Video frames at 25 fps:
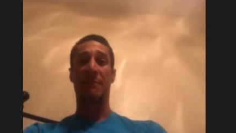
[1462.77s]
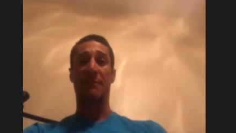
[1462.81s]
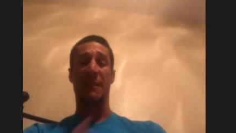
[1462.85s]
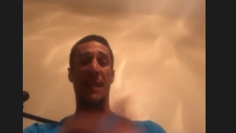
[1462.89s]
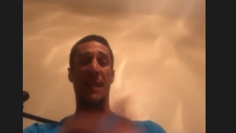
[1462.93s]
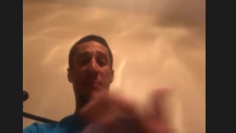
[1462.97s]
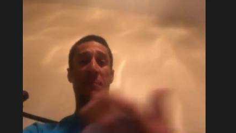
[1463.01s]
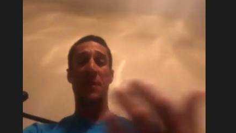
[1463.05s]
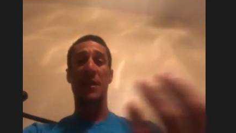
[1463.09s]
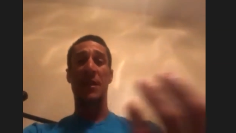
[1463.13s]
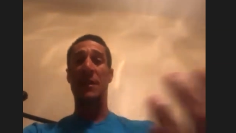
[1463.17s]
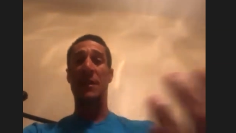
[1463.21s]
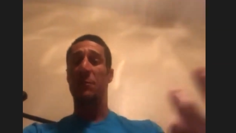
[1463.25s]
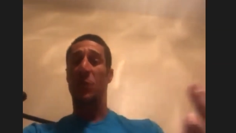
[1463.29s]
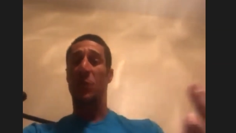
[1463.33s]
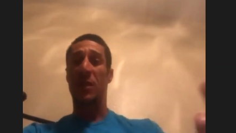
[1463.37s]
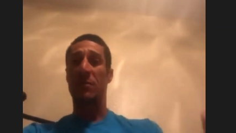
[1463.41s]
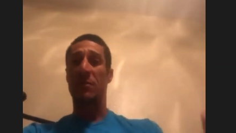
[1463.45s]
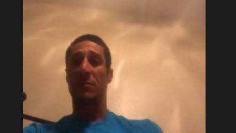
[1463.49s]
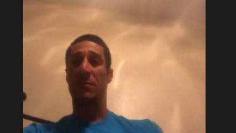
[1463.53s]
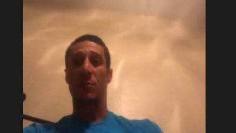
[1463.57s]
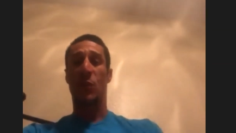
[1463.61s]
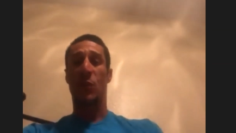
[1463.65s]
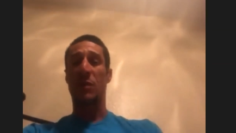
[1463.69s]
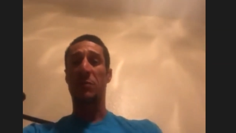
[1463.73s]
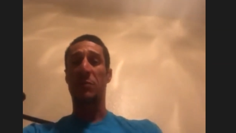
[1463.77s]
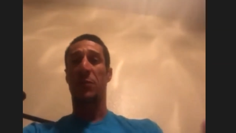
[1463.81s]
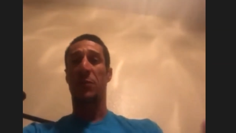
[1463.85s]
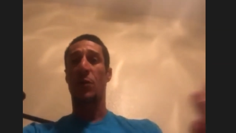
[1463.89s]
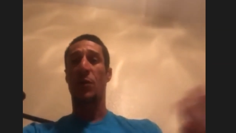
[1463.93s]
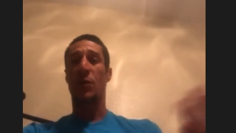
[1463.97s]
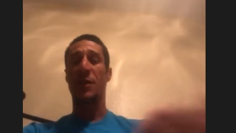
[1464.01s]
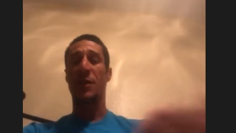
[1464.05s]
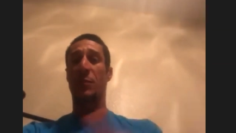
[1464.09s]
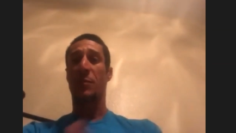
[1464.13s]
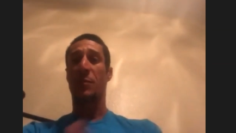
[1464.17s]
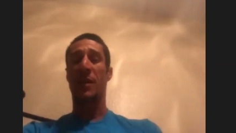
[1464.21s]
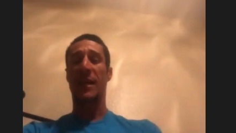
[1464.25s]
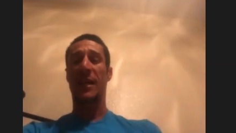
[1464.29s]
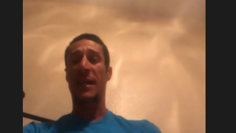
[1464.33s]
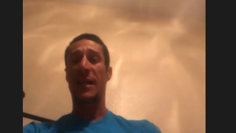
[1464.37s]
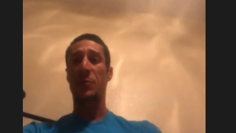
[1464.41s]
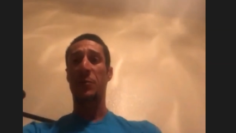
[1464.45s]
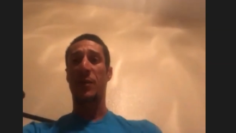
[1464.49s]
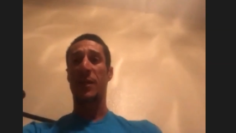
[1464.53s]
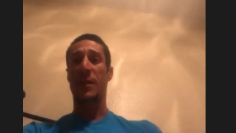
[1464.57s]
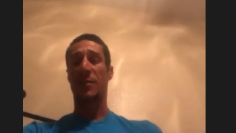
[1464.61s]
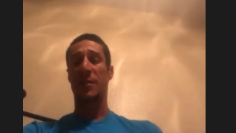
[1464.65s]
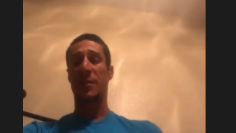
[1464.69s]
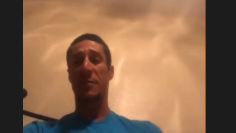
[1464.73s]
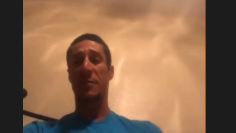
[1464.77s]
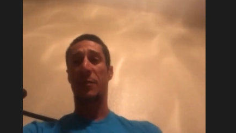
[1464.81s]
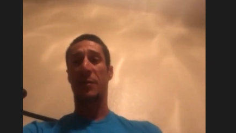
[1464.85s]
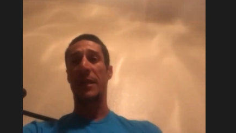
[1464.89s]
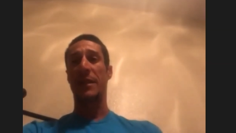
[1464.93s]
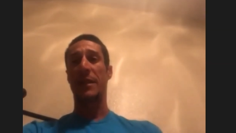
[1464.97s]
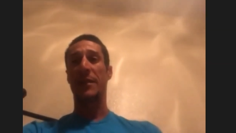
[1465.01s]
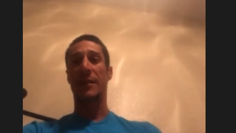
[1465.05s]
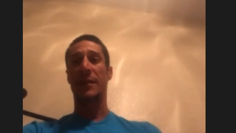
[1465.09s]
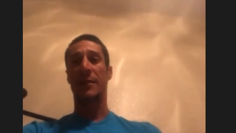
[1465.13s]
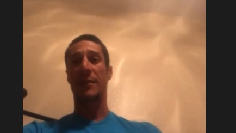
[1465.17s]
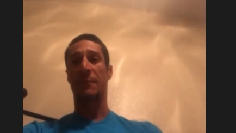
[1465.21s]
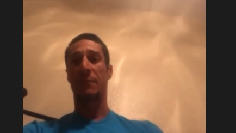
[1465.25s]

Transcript: never hit 140 on my high rate on the bike.